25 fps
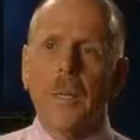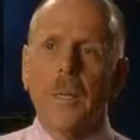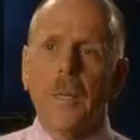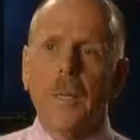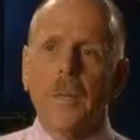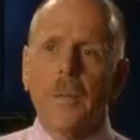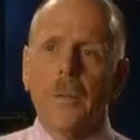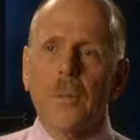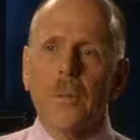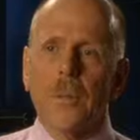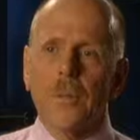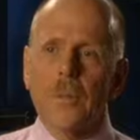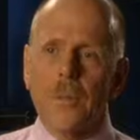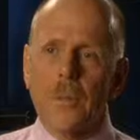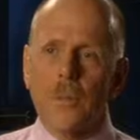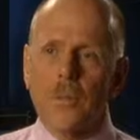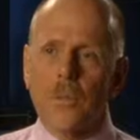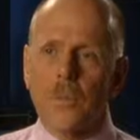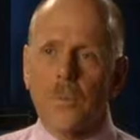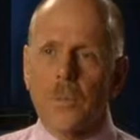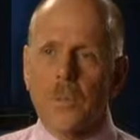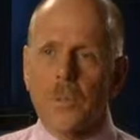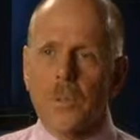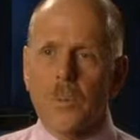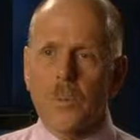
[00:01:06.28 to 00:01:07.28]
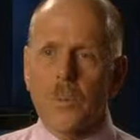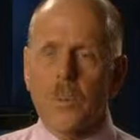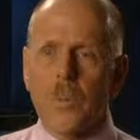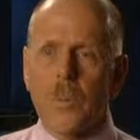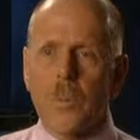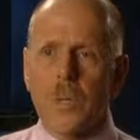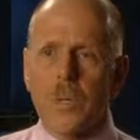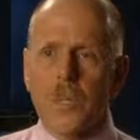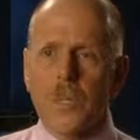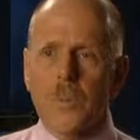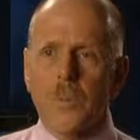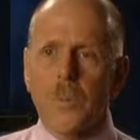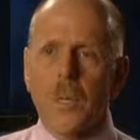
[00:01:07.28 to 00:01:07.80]
and these instruments were
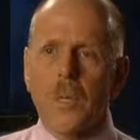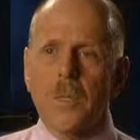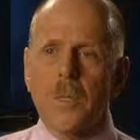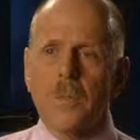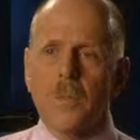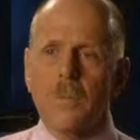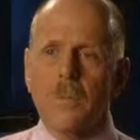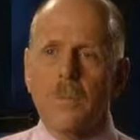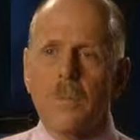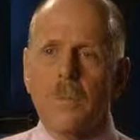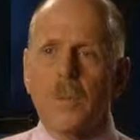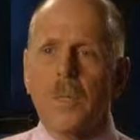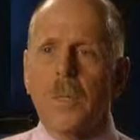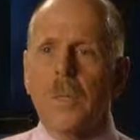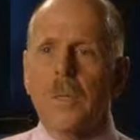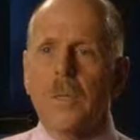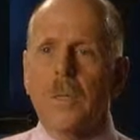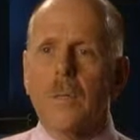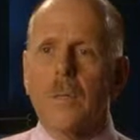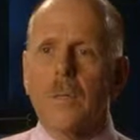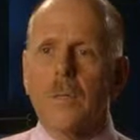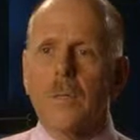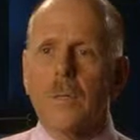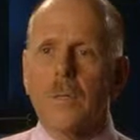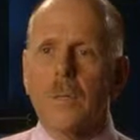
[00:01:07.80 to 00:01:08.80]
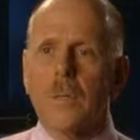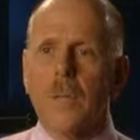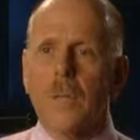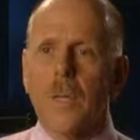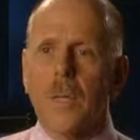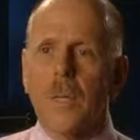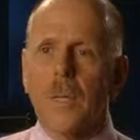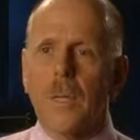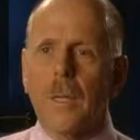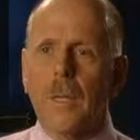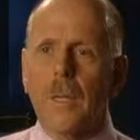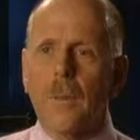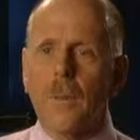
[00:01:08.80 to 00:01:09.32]
quite expensive, and
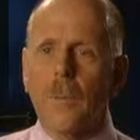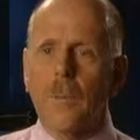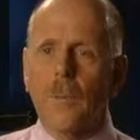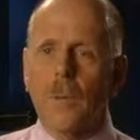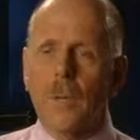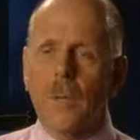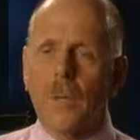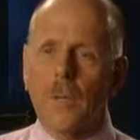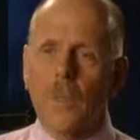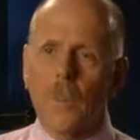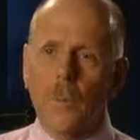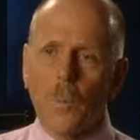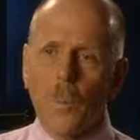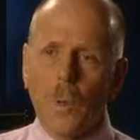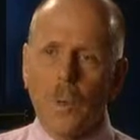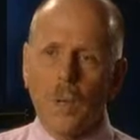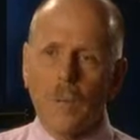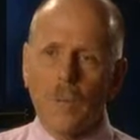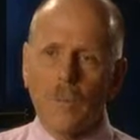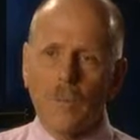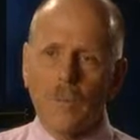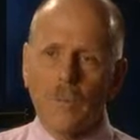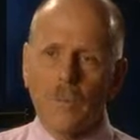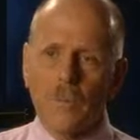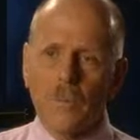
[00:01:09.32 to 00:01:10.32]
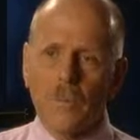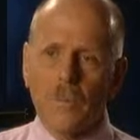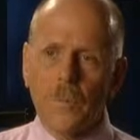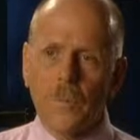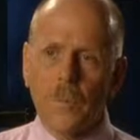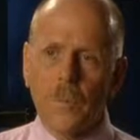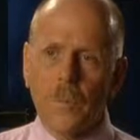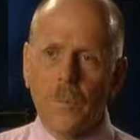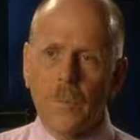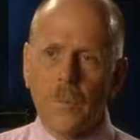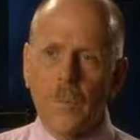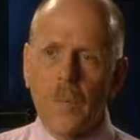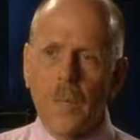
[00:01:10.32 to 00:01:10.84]
they wanted a way of
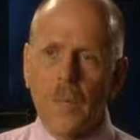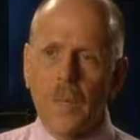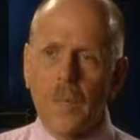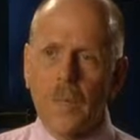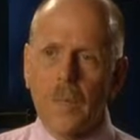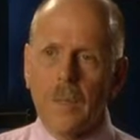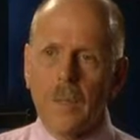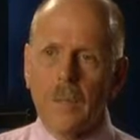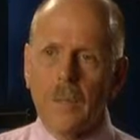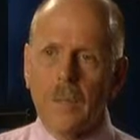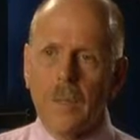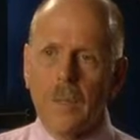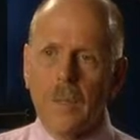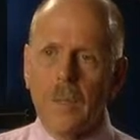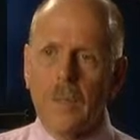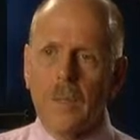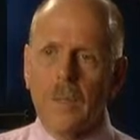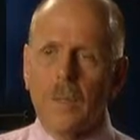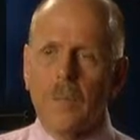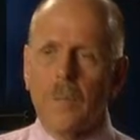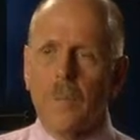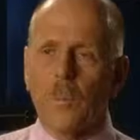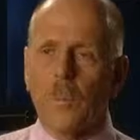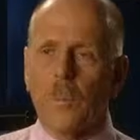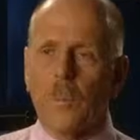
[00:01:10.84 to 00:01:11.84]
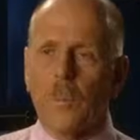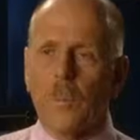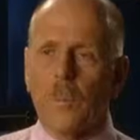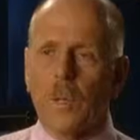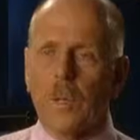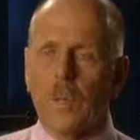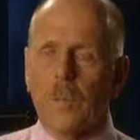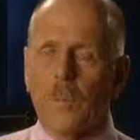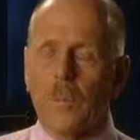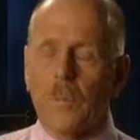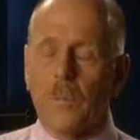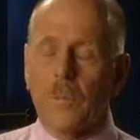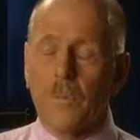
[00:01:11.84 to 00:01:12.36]
automating
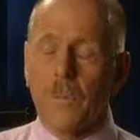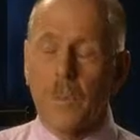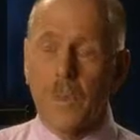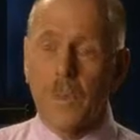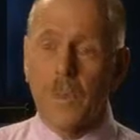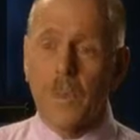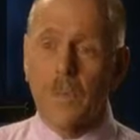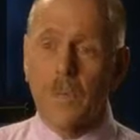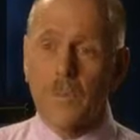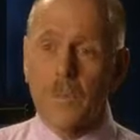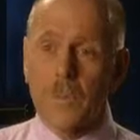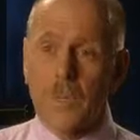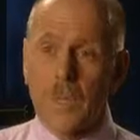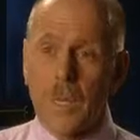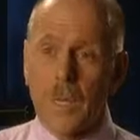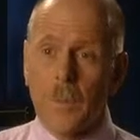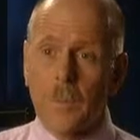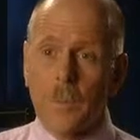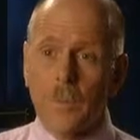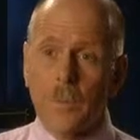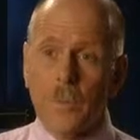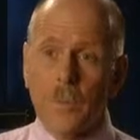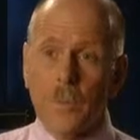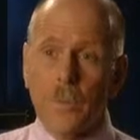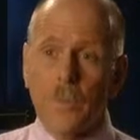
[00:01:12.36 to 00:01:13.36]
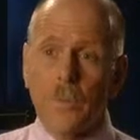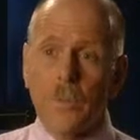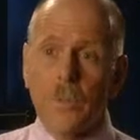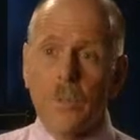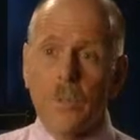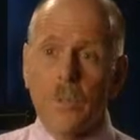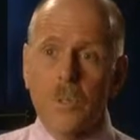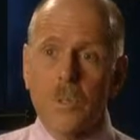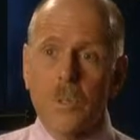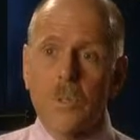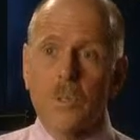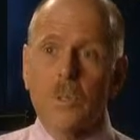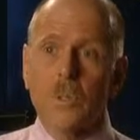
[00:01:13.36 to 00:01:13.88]
the feeding of samples through
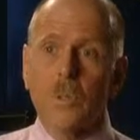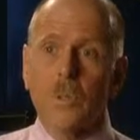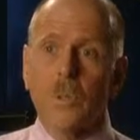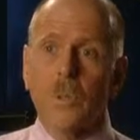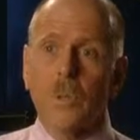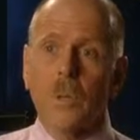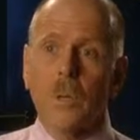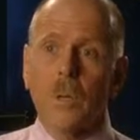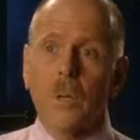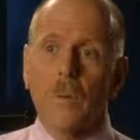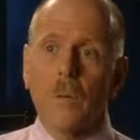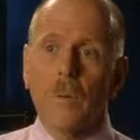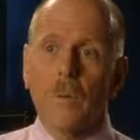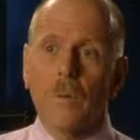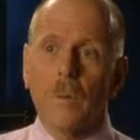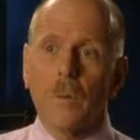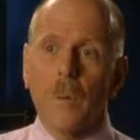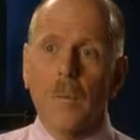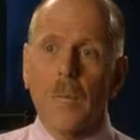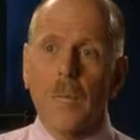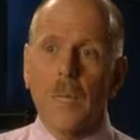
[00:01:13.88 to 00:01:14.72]
this instrument over the